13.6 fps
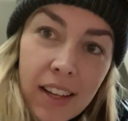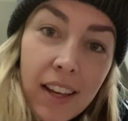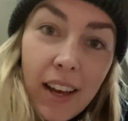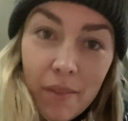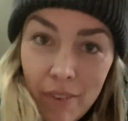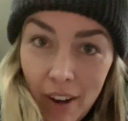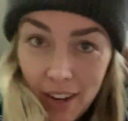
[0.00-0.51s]

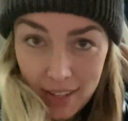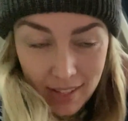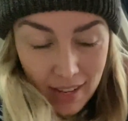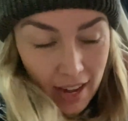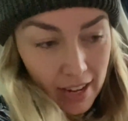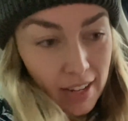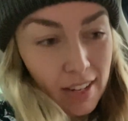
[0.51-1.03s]
I'm very
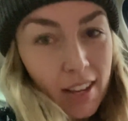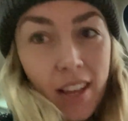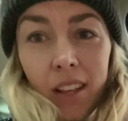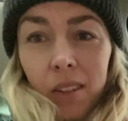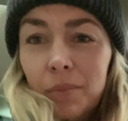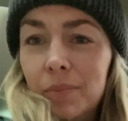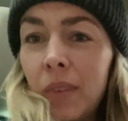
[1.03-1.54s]
excited.
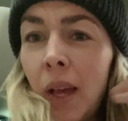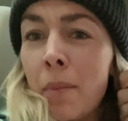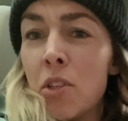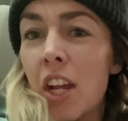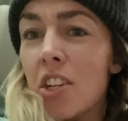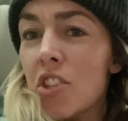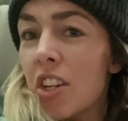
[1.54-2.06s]
I'm
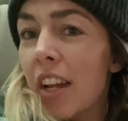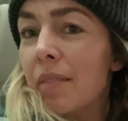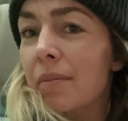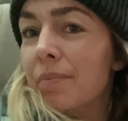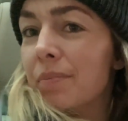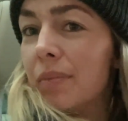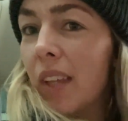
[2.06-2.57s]
changing it.
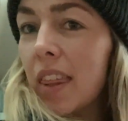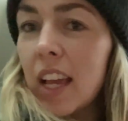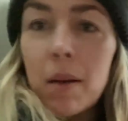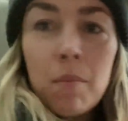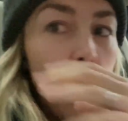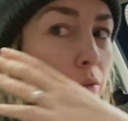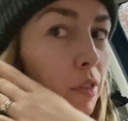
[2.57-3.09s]
I think I'm
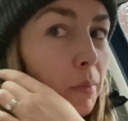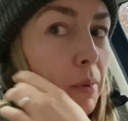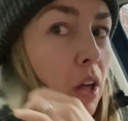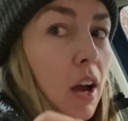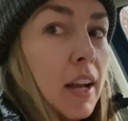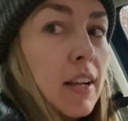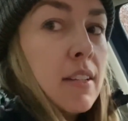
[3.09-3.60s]
over the
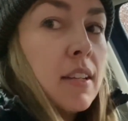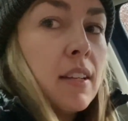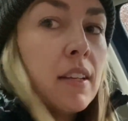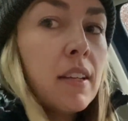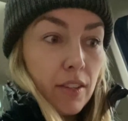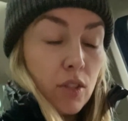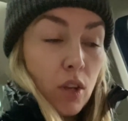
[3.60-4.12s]
blonde.
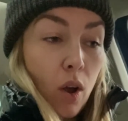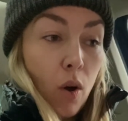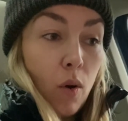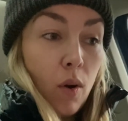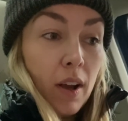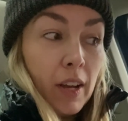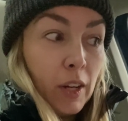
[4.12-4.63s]
So
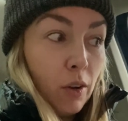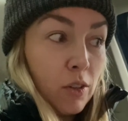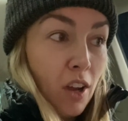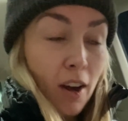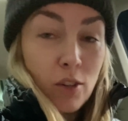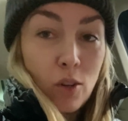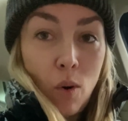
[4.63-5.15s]
I'm gonna go
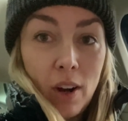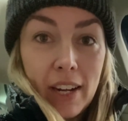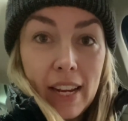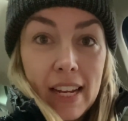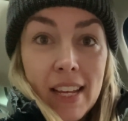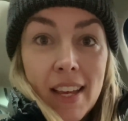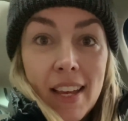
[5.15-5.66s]
talk to Courtney
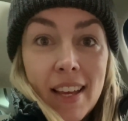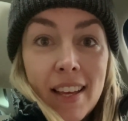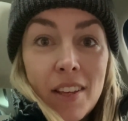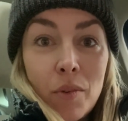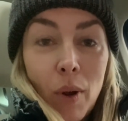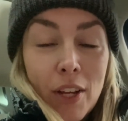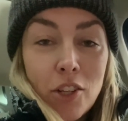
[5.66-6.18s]

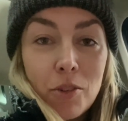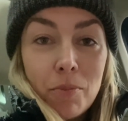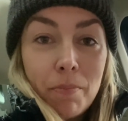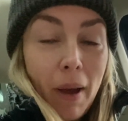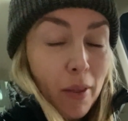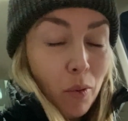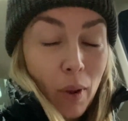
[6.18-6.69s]
which
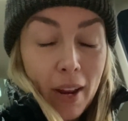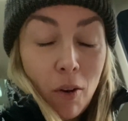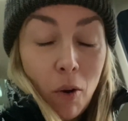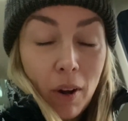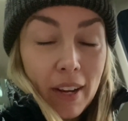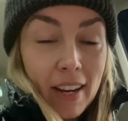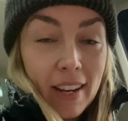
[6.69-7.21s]
by the way
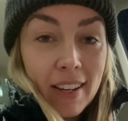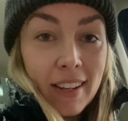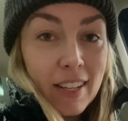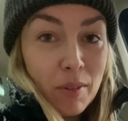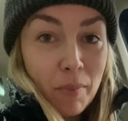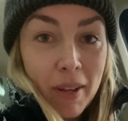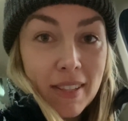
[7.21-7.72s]
courtney
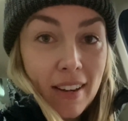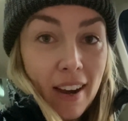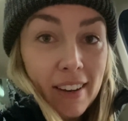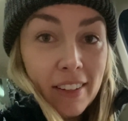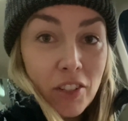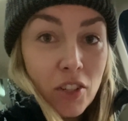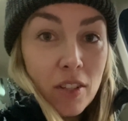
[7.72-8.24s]
is my
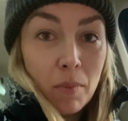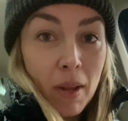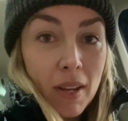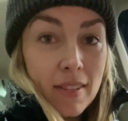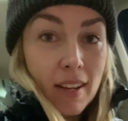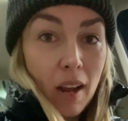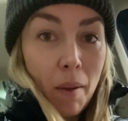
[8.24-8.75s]
stylist she's
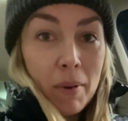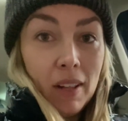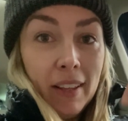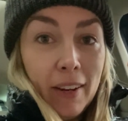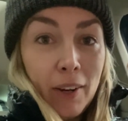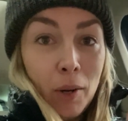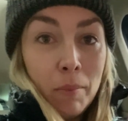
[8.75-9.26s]
amazing i'm gonna
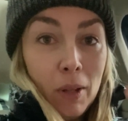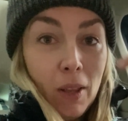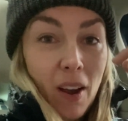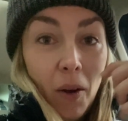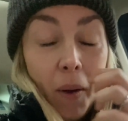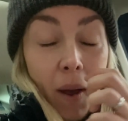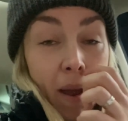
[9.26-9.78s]
link her
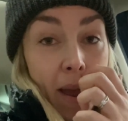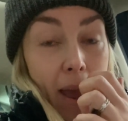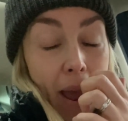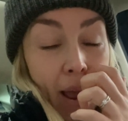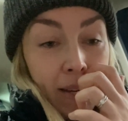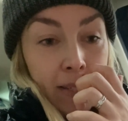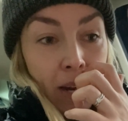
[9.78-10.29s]
below
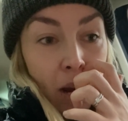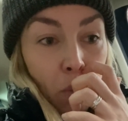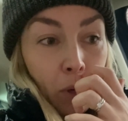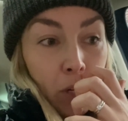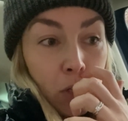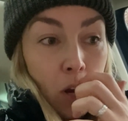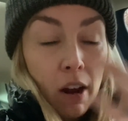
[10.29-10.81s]
and uh, we're
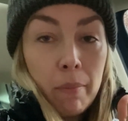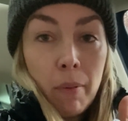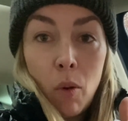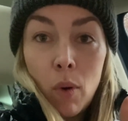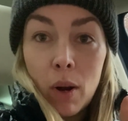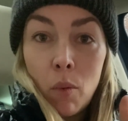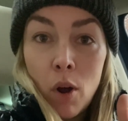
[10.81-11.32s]
gonna talk about
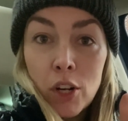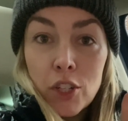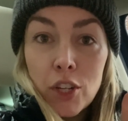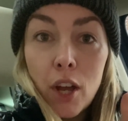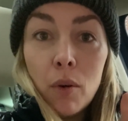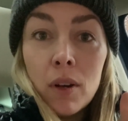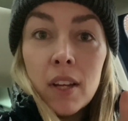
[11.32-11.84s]
what i want to
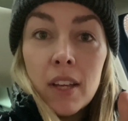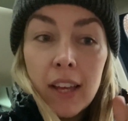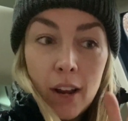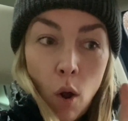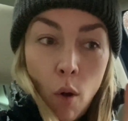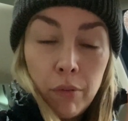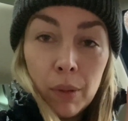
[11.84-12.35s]
do and
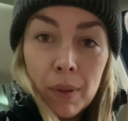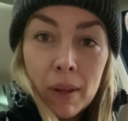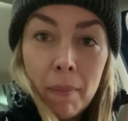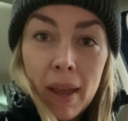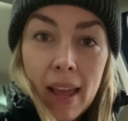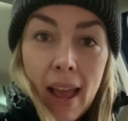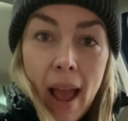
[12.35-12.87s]
hopefully we can
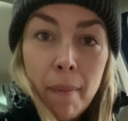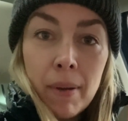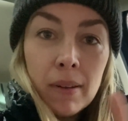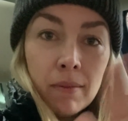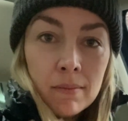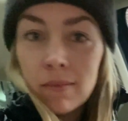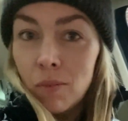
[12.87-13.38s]
make it
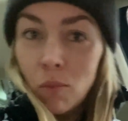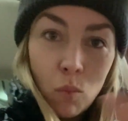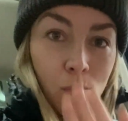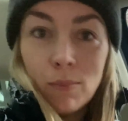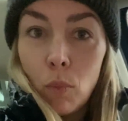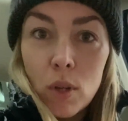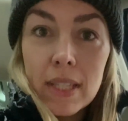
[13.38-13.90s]
happen
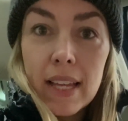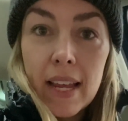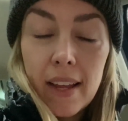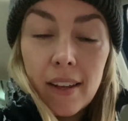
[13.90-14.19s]
We'll see.